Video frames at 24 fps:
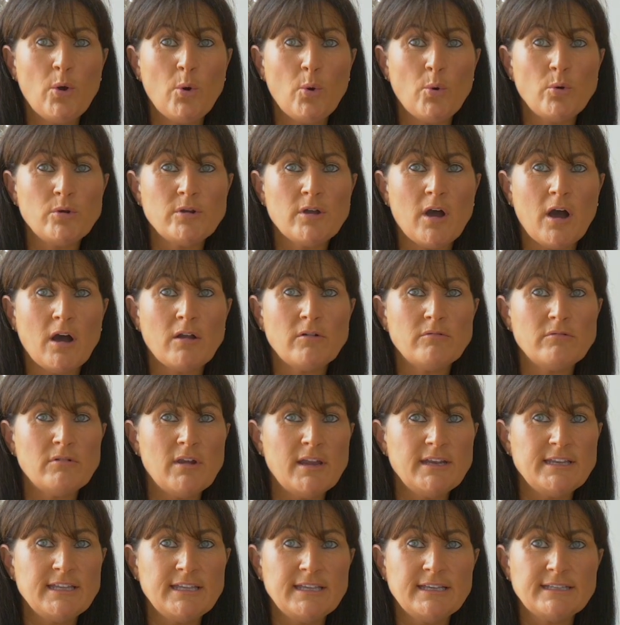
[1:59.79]
own
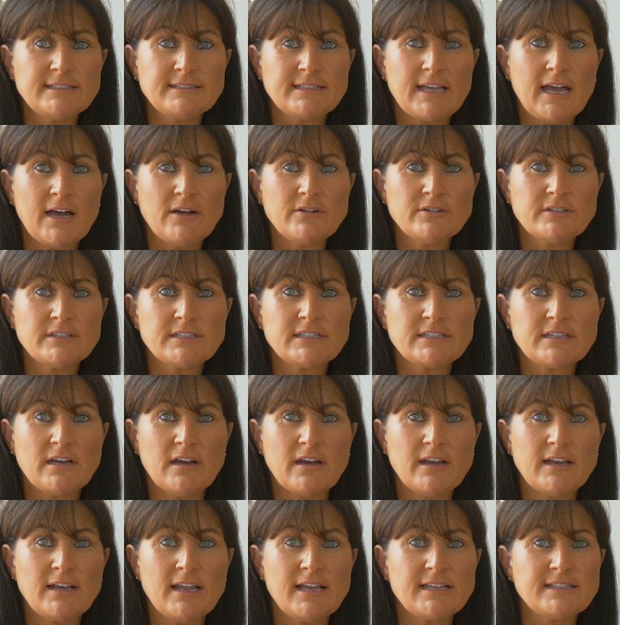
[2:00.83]
already is out of
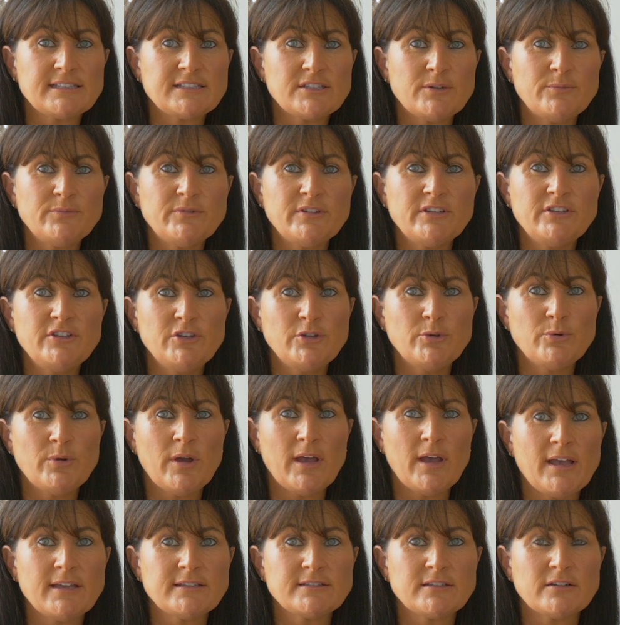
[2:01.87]
style as something new
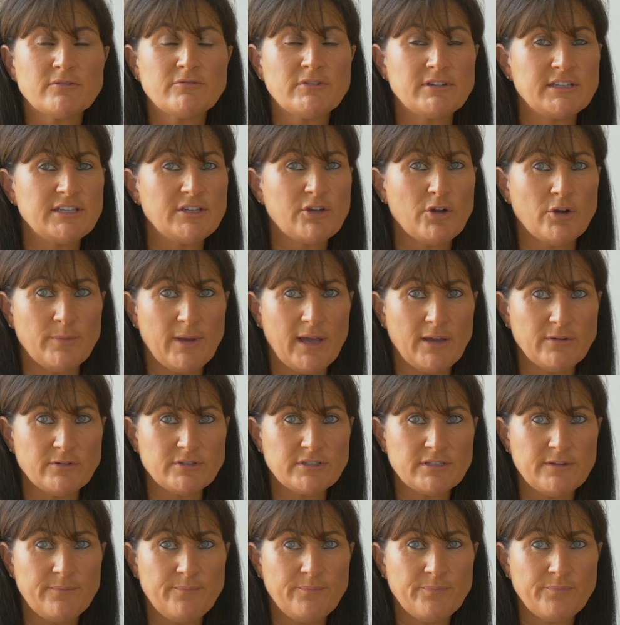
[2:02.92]
has already come
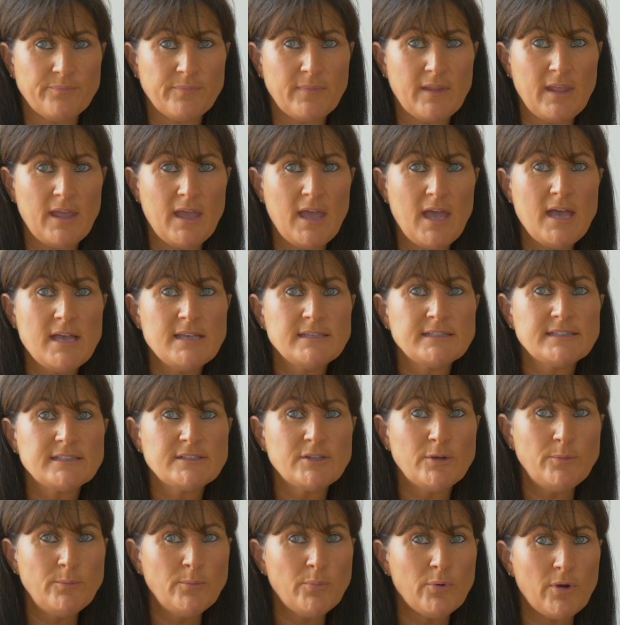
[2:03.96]
out.
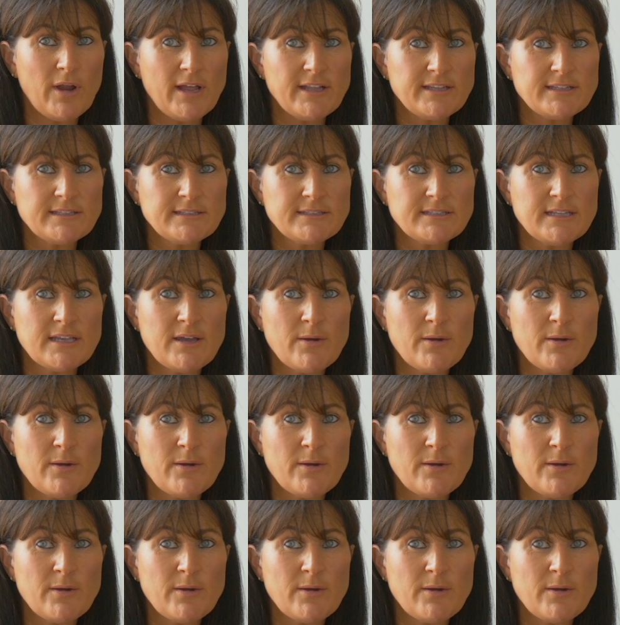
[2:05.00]
Some brands